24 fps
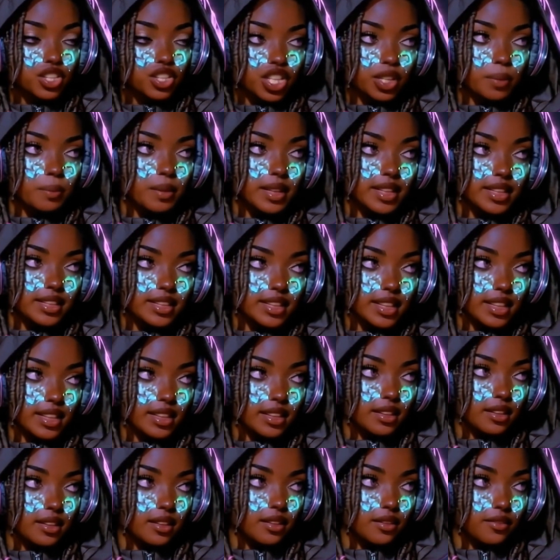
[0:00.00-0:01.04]

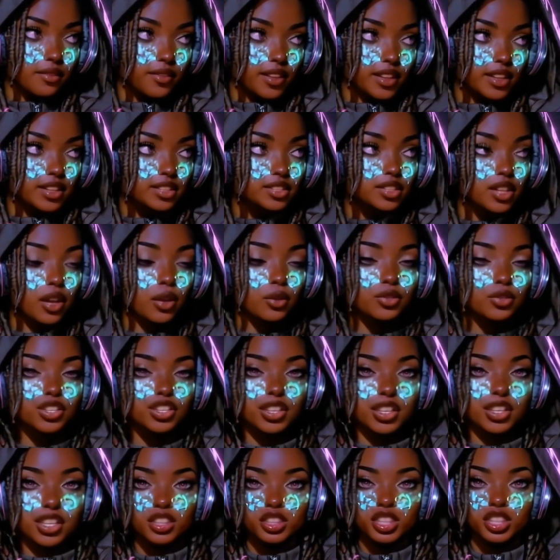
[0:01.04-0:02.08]
GPT, fitness
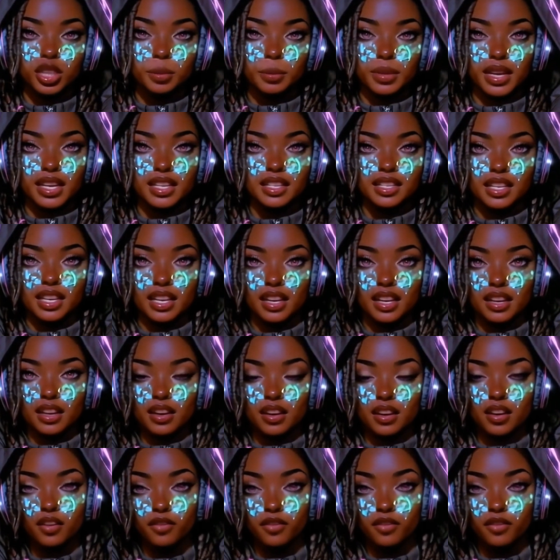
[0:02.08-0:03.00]
coach, GPT,